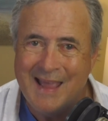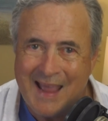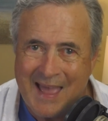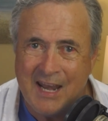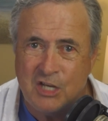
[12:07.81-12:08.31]

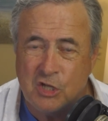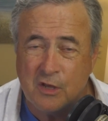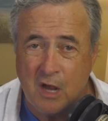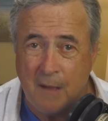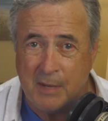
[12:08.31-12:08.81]
add it to the
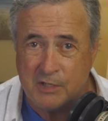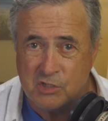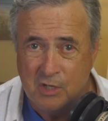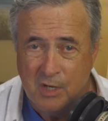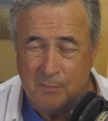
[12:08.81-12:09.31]

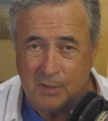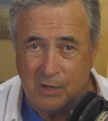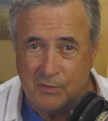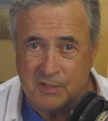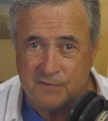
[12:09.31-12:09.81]
comments
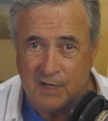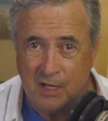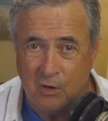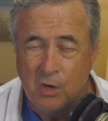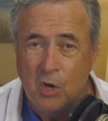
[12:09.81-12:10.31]
below this
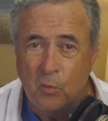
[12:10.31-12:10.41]
video.